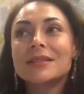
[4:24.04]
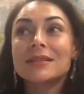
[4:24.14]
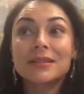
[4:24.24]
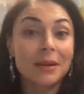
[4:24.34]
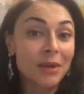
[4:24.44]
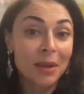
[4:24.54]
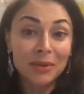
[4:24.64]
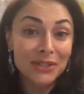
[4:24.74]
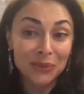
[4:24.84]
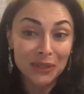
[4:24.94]
Some
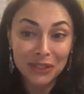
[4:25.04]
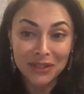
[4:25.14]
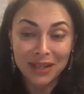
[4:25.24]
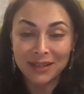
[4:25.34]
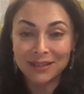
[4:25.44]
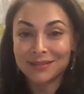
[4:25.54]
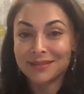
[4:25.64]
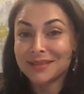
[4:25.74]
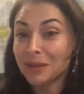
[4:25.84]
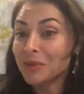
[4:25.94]
companies are really good at it.
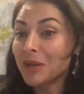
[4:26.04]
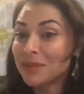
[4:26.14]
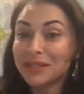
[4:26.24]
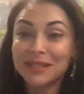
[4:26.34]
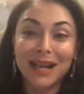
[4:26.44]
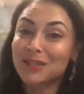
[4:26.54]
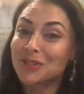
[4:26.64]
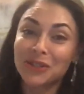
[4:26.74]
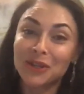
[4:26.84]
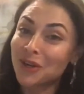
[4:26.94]
Some companies
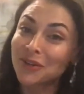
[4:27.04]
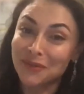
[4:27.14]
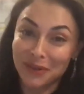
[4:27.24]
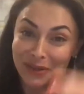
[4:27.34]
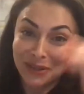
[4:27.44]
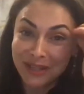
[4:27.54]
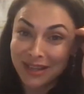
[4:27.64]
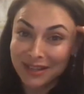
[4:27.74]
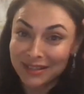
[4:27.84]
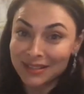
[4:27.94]
actually aren't very good
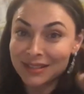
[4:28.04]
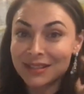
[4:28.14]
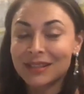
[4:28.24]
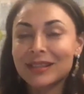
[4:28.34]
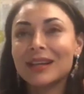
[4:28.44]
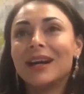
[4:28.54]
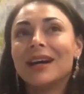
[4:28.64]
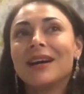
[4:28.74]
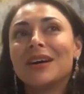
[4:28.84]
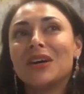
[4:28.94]
at it.
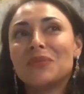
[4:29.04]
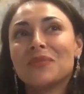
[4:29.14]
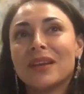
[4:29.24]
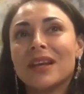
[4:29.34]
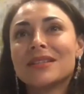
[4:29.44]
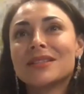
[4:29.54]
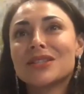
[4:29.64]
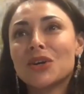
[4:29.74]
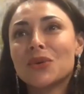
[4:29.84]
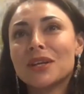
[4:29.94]
Um, and
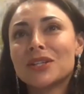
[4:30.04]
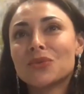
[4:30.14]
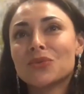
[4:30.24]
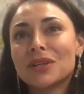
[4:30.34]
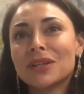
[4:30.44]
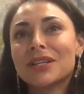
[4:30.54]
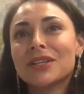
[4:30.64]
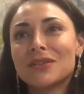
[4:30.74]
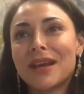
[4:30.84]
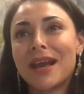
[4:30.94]
so it's
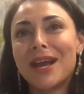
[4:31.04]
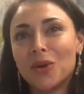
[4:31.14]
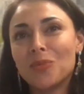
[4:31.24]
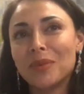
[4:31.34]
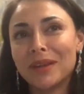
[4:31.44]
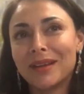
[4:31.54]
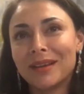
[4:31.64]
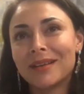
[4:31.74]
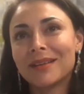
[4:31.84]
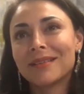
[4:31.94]
really
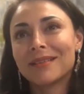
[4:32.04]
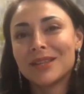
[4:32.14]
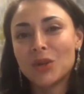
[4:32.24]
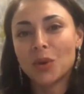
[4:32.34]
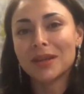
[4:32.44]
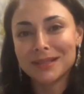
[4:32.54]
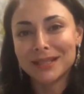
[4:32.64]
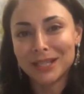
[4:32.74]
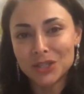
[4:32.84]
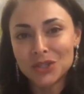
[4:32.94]
helping the
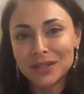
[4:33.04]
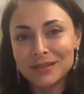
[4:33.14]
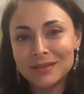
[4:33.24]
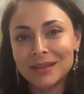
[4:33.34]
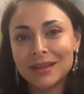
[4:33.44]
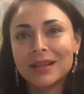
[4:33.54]
organization